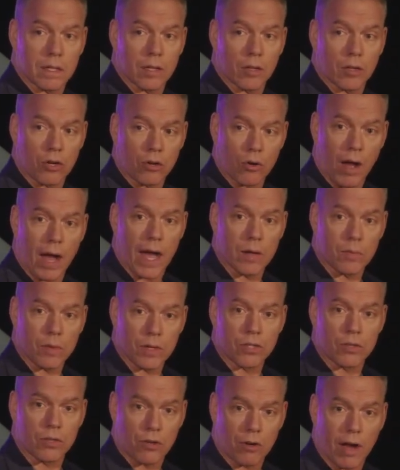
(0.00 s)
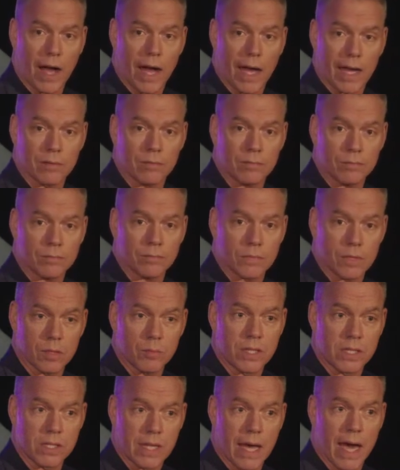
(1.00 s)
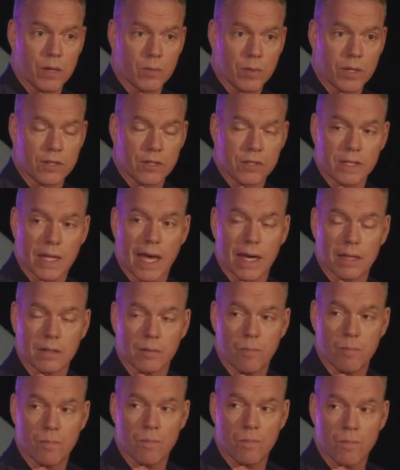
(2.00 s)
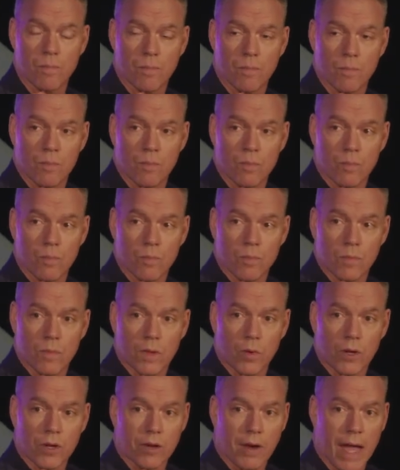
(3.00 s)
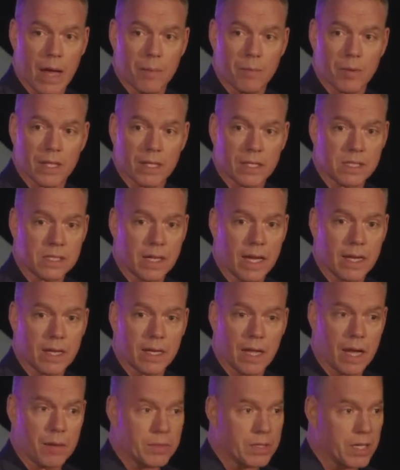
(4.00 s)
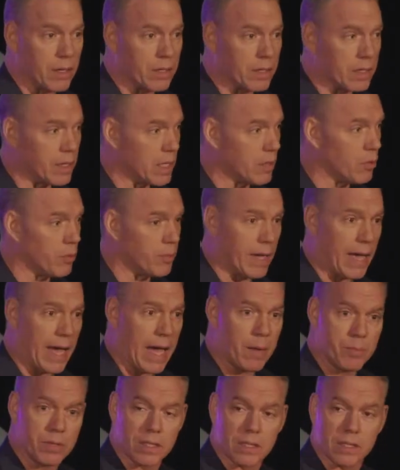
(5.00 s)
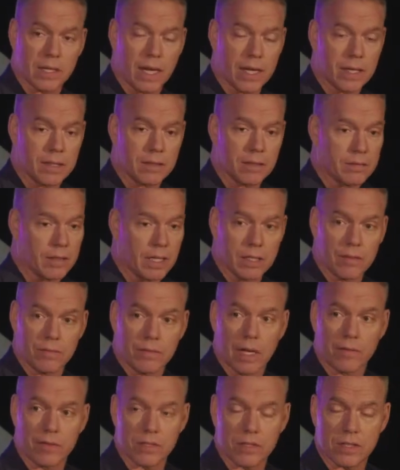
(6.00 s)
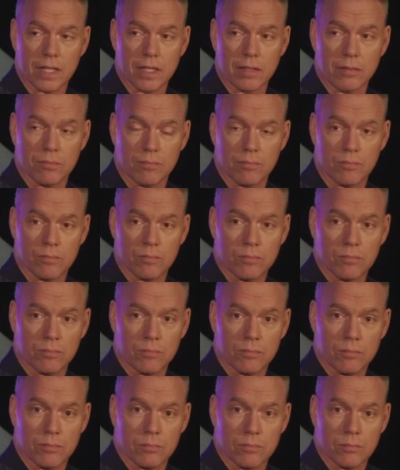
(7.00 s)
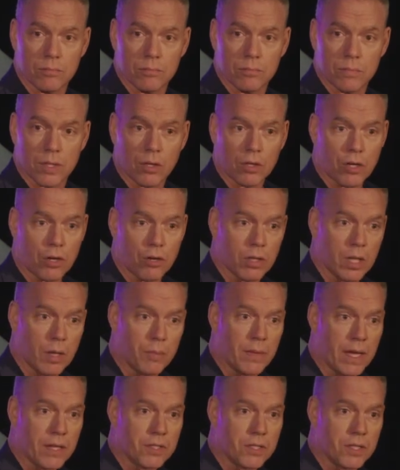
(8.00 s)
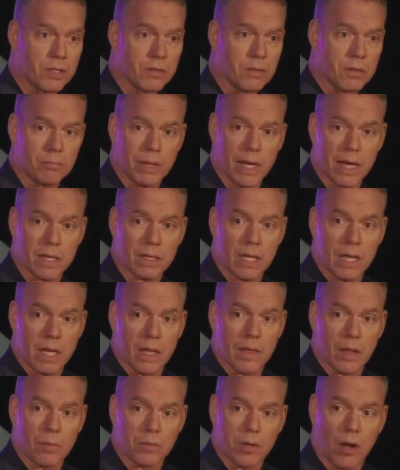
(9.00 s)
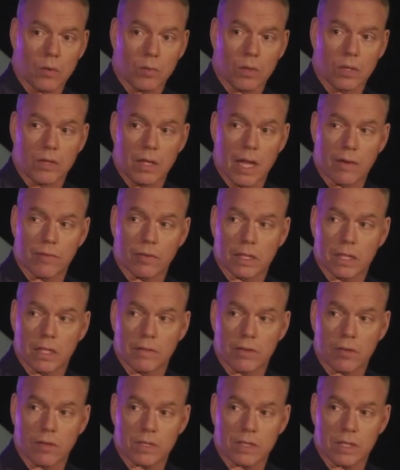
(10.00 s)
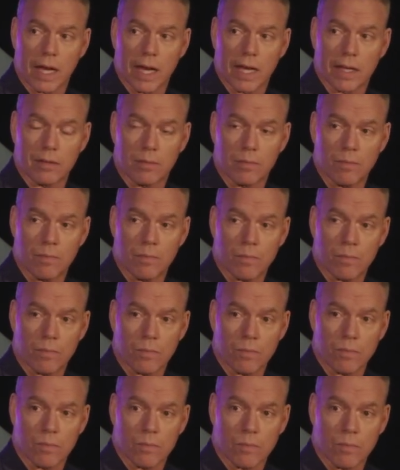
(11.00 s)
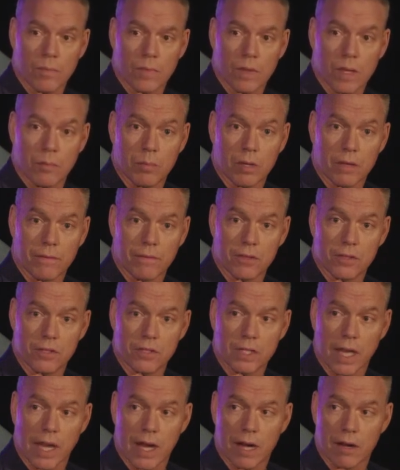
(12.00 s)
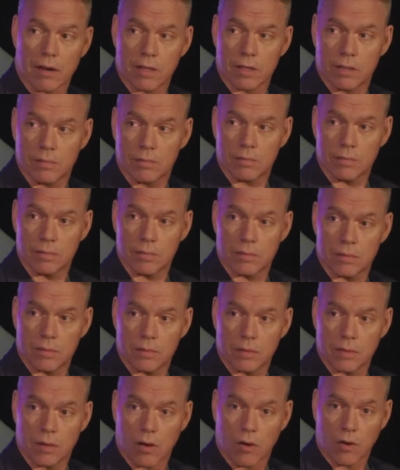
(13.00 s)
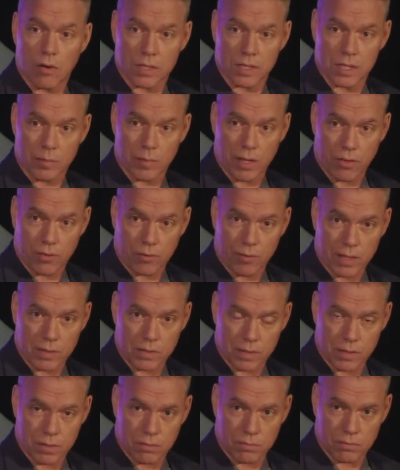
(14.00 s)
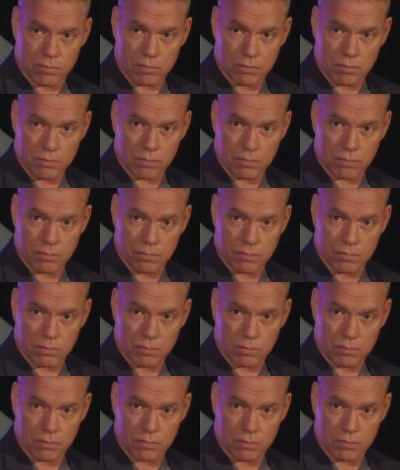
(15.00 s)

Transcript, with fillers: They'll cry when you cry, they'll be sad when you're sad. When you're happy and excited, I'm telling you, they will be happy, excited like you've never seen. They'll curl up next to you in bed. The dog will never leave your side. But if you're scared or somebody threatens you,